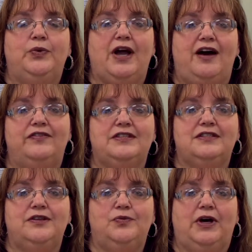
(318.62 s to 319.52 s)
We
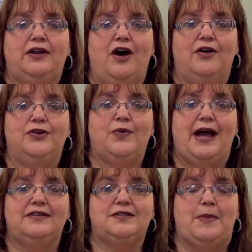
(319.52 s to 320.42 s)
obviously want all the
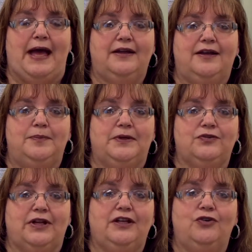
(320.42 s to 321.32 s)
routes back up
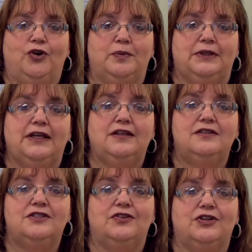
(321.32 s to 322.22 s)
and running normally,
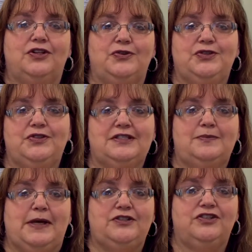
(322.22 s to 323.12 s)
so the closer this
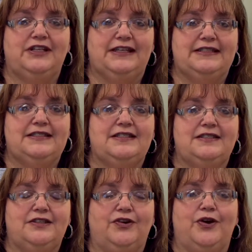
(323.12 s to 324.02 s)
metric is to
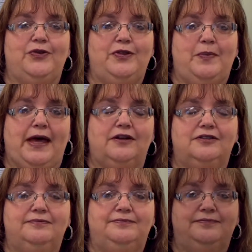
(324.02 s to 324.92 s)
zero, the better.